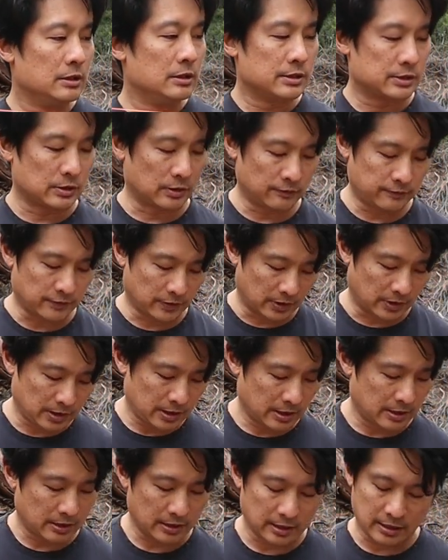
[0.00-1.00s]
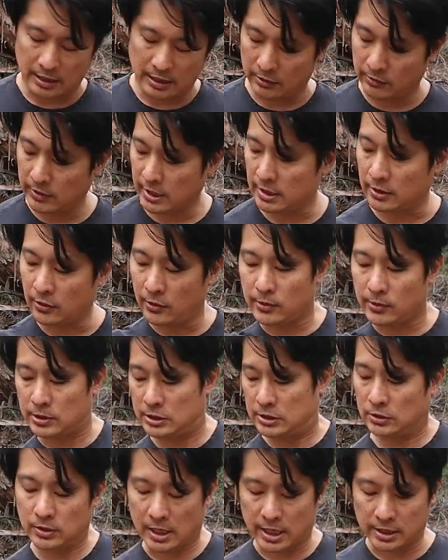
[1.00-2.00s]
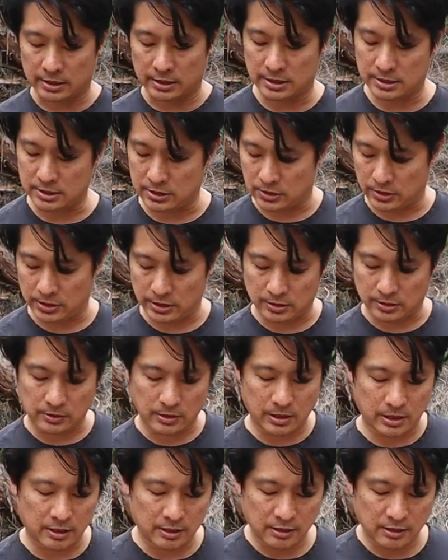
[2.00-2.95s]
So overall, I really do like this yo-yo,